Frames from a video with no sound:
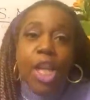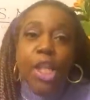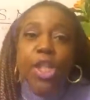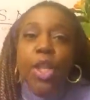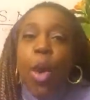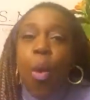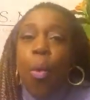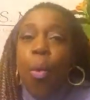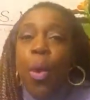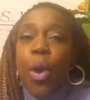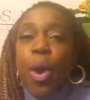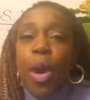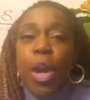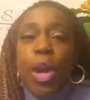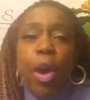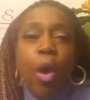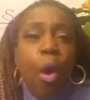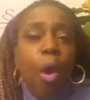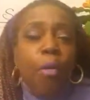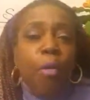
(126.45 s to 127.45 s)
So we're
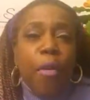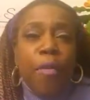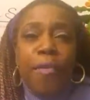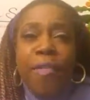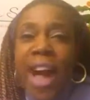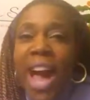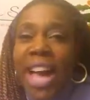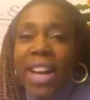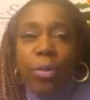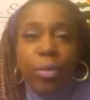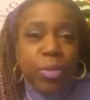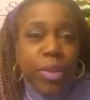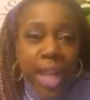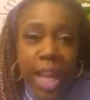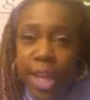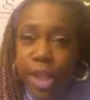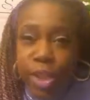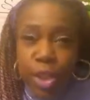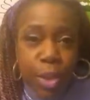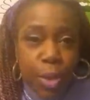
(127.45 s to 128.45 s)
going to go over
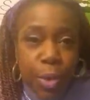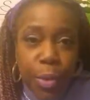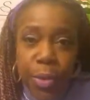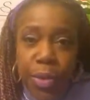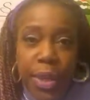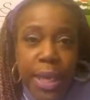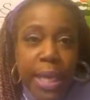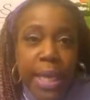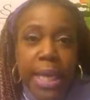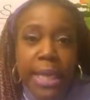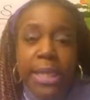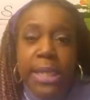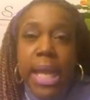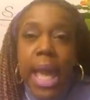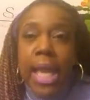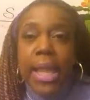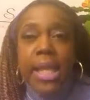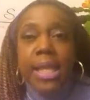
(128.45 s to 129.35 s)
foundational things